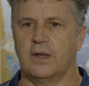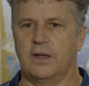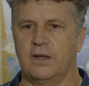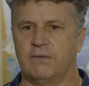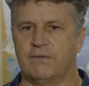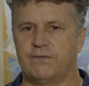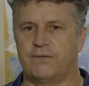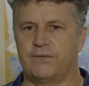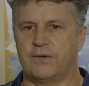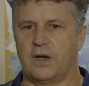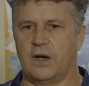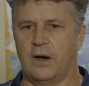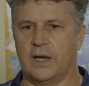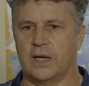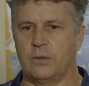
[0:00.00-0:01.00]
If
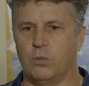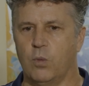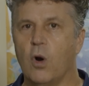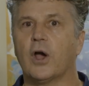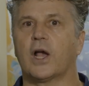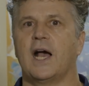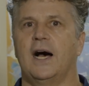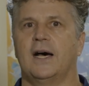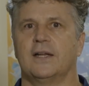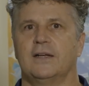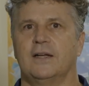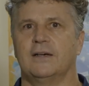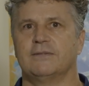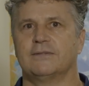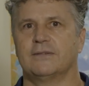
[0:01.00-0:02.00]
I work hard
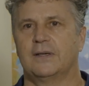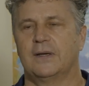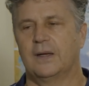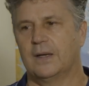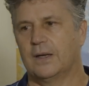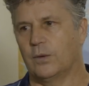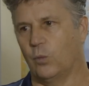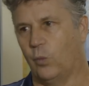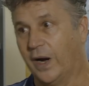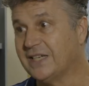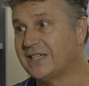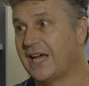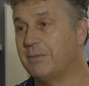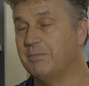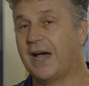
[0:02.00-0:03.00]
enough,
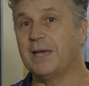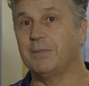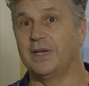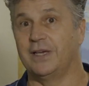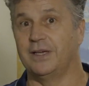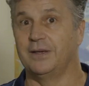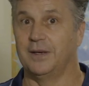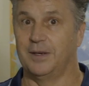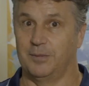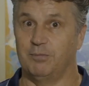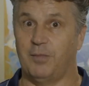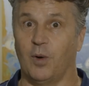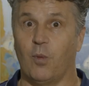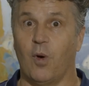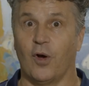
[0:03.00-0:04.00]
one day maybe
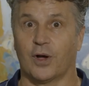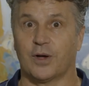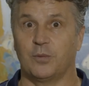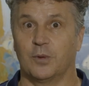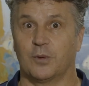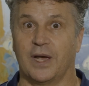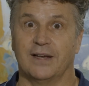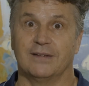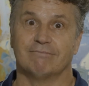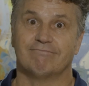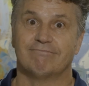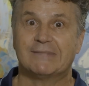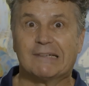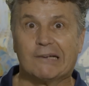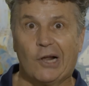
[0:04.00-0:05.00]
my work will get
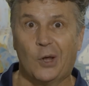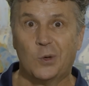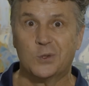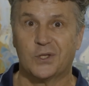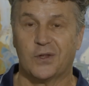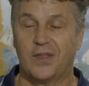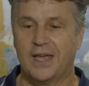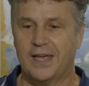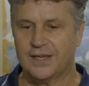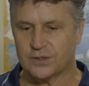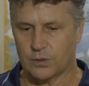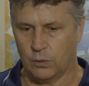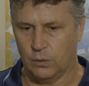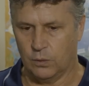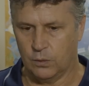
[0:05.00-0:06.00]
close to
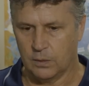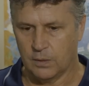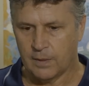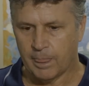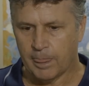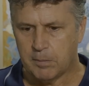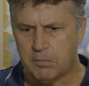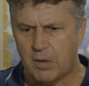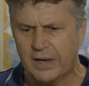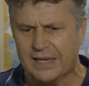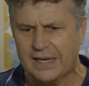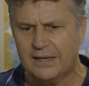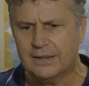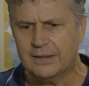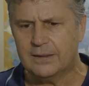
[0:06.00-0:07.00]
theirs, or
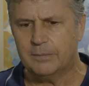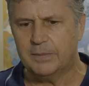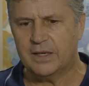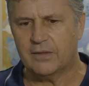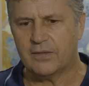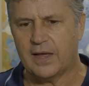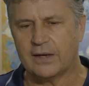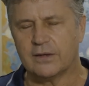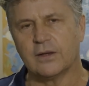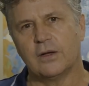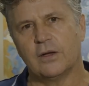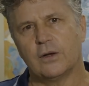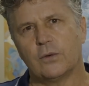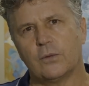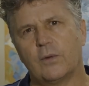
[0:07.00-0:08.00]
might get a little bit of that
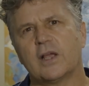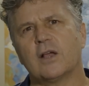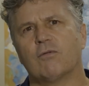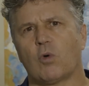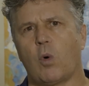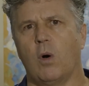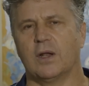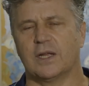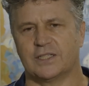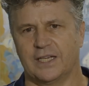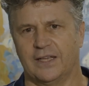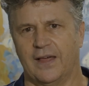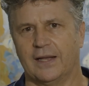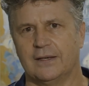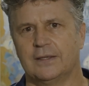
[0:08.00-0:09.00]
ring of
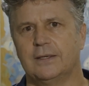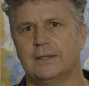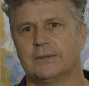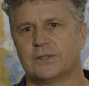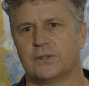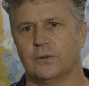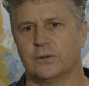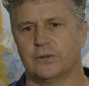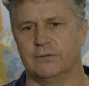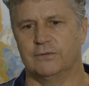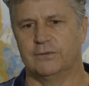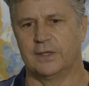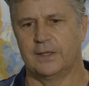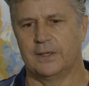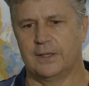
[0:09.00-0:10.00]
quality, that little sort
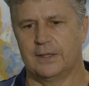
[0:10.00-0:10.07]
of